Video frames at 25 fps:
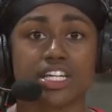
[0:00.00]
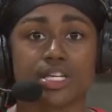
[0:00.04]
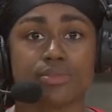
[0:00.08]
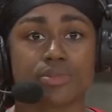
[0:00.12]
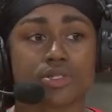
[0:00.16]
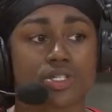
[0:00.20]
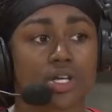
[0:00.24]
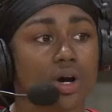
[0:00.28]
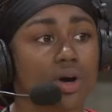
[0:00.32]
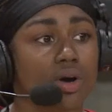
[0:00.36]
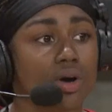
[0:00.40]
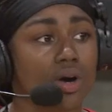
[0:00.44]

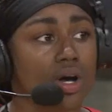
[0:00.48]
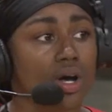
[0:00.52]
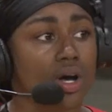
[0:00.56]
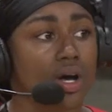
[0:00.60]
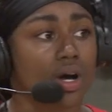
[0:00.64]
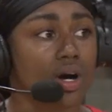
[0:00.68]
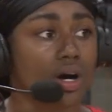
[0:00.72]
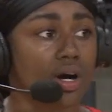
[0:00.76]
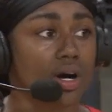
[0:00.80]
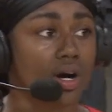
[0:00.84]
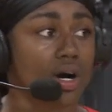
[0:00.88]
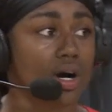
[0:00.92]
So
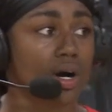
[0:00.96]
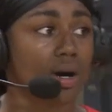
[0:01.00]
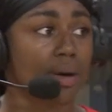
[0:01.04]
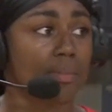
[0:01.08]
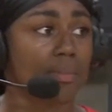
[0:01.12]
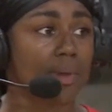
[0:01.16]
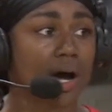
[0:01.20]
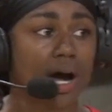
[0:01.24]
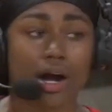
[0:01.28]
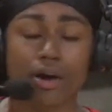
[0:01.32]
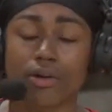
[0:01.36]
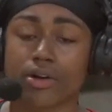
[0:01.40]
um,
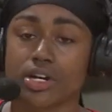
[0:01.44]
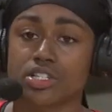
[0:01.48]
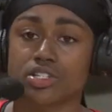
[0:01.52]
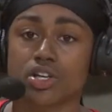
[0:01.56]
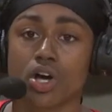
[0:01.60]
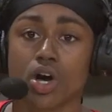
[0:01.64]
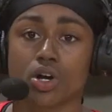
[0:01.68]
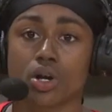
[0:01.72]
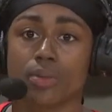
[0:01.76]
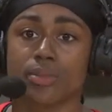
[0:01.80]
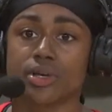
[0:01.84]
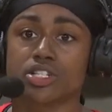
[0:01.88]
I already
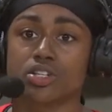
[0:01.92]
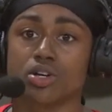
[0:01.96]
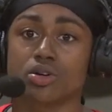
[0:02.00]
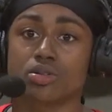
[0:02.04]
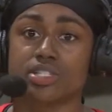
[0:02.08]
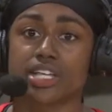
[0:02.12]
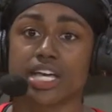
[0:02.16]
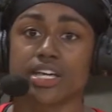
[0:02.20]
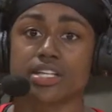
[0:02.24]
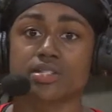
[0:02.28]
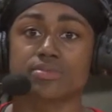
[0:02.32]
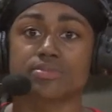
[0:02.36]
told them it's going to
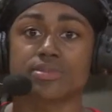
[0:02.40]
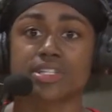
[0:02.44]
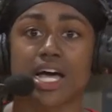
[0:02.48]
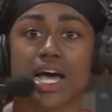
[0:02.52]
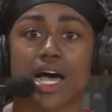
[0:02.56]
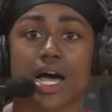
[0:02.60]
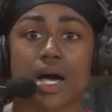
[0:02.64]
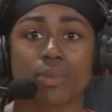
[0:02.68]
take some time.